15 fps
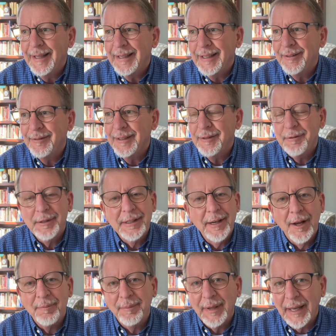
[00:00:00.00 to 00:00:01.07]
it, it was
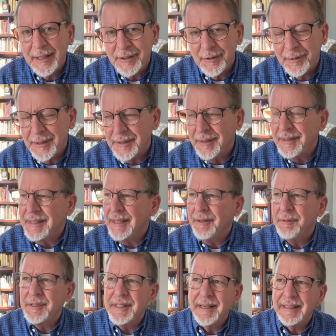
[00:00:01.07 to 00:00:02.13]
not plagiarism, it
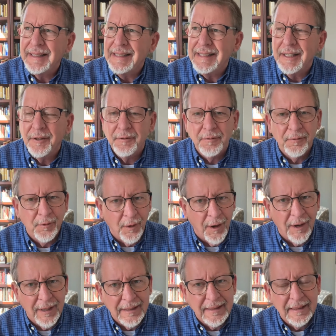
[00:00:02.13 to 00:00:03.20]
was not considered
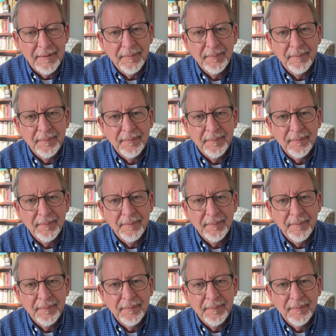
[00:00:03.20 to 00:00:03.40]
fraud